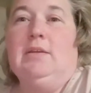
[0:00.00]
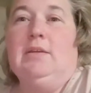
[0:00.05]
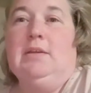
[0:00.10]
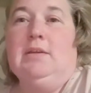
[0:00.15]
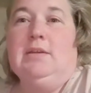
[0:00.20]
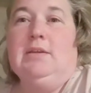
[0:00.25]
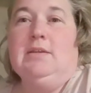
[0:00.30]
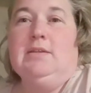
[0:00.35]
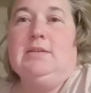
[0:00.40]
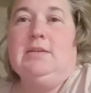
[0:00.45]

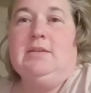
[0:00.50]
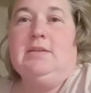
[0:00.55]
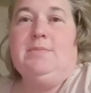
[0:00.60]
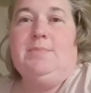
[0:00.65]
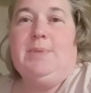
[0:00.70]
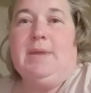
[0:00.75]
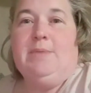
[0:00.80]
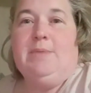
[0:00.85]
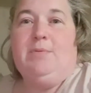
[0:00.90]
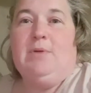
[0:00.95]
Seen
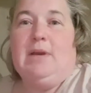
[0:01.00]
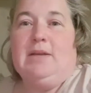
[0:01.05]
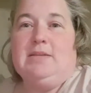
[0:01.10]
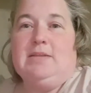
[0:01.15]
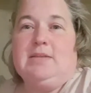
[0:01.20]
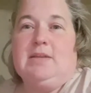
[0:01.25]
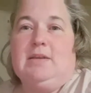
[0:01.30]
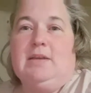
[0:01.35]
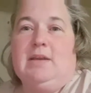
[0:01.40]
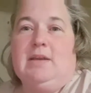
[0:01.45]
people asking
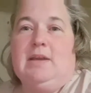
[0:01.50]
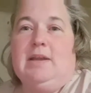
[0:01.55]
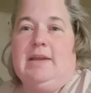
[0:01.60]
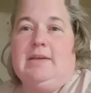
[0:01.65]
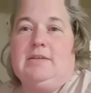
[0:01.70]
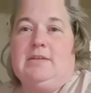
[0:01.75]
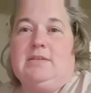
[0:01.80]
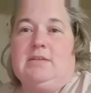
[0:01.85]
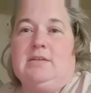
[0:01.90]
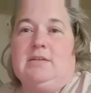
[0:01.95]
Alexa
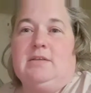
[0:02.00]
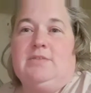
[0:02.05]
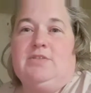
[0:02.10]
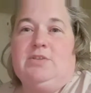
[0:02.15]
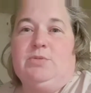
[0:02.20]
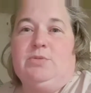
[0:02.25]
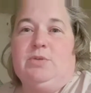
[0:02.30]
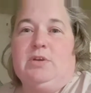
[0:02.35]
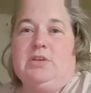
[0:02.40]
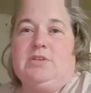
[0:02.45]
if she works
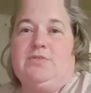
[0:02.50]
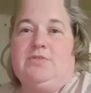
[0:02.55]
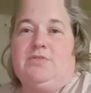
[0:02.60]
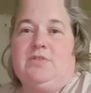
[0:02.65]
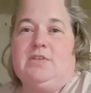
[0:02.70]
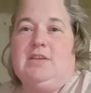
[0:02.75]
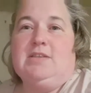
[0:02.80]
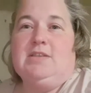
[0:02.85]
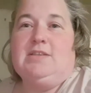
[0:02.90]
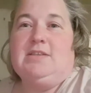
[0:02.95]
for the
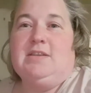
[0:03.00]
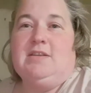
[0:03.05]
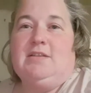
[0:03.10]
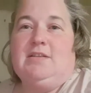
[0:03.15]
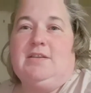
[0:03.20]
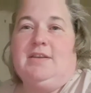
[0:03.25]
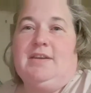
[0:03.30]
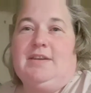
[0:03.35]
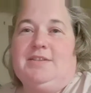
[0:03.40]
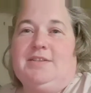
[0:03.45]

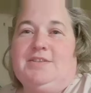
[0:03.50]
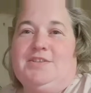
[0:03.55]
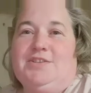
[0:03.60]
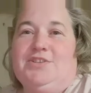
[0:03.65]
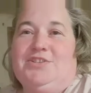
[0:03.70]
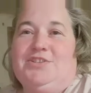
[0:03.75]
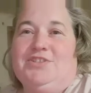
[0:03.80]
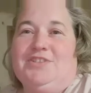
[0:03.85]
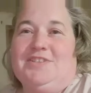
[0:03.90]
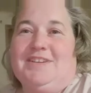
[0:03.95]
CIA and she
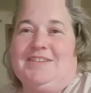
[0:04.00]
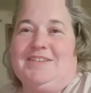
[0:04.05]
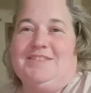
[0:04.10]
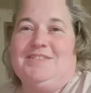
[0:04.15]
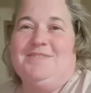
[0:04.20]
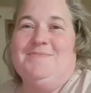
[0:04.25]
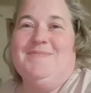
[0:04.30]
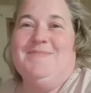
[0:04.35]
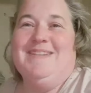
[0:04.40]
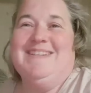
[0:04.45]
shut down
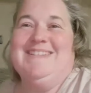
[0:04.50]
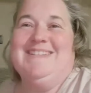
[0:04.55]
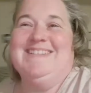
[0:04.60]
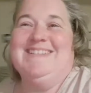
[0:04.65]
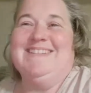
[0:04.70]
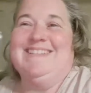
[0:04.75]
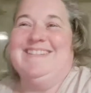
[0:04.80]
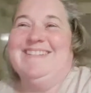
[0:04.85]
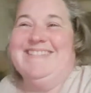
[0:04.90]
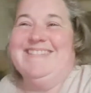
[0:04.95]

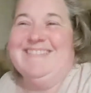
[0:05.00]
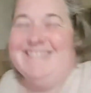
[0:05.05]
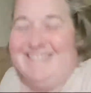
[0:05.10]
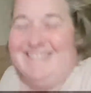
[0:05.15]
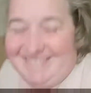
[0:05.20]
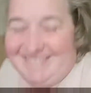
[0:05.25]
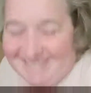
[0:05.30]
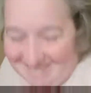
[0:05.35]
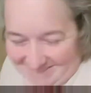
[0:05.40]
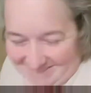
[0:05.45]
immediately.
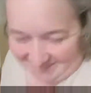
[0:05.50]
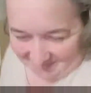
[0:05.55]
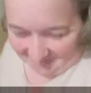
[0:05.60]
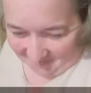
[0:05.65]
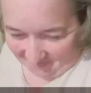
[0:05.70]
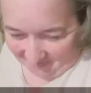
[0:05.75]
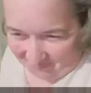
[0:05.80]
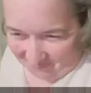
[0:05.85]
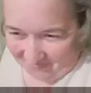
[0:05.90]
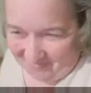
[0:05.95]

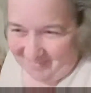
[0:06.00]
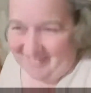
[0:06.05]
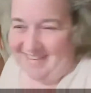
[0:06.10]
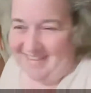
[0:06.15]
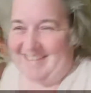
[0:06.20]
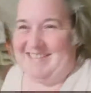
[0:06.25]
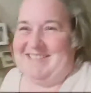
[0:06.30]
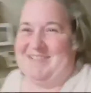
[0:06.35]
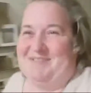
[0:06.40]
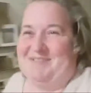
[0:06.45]
That's
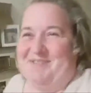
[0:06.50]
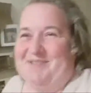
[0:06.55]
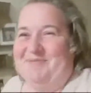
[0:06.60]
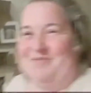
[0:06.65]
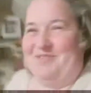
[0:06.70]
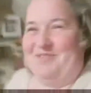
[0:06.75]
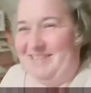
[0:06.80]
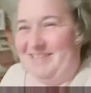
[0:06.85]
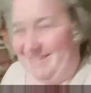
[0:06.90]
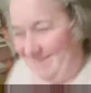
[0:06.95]
quite
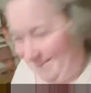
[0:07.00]
funny.